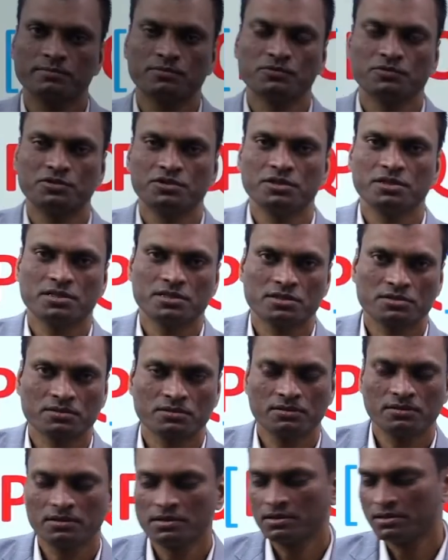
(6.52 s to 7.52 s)
to GS
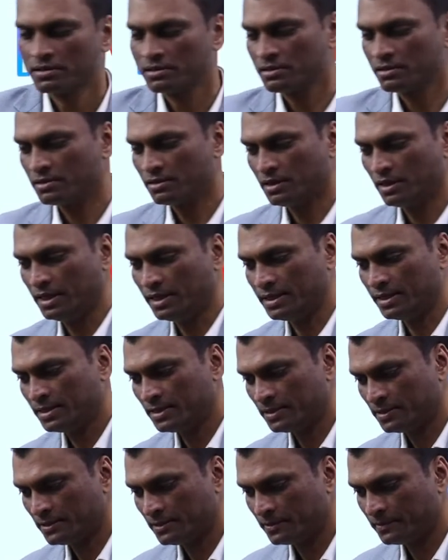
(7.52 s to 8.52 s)
Score, and
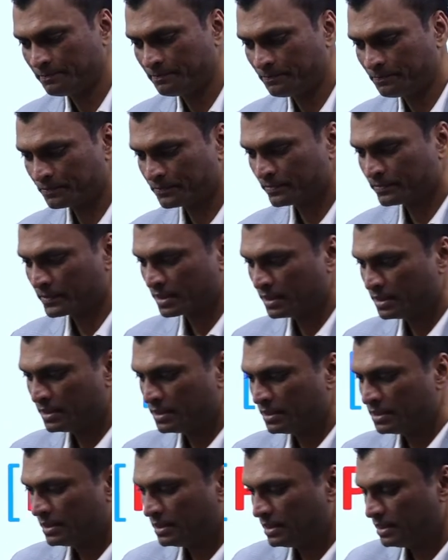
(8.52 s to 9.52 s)

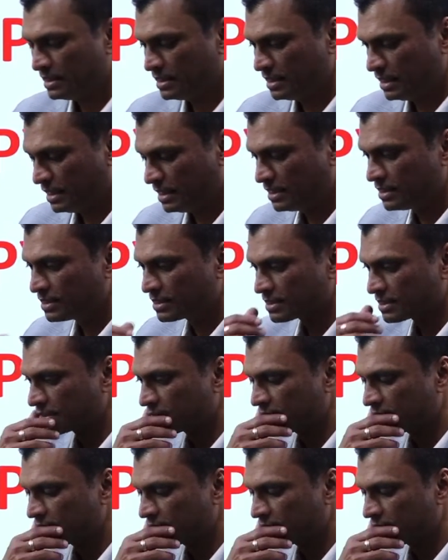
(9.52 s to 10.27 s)
in our